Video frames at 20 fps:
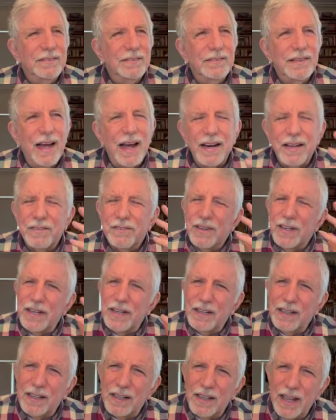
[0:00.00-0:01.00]
not even
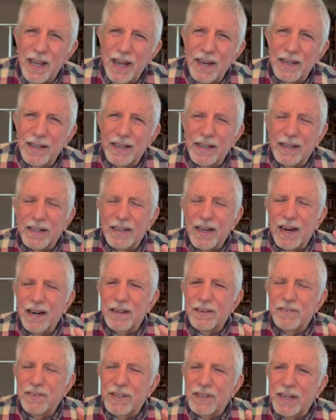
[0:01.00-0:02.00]
inclining, not
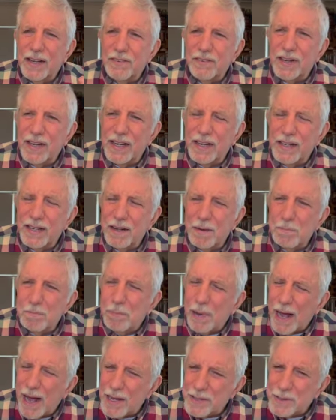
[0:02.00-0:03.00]
even giving it a
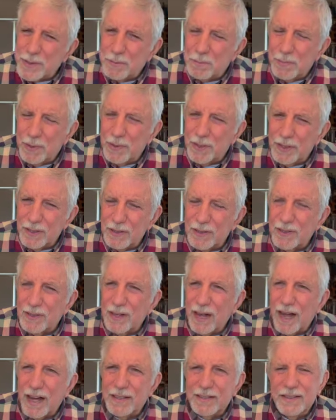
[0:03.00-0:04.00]
possible
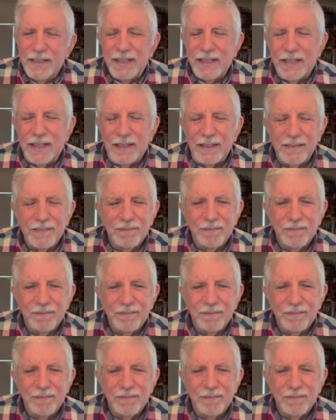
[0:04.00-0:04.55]
idea.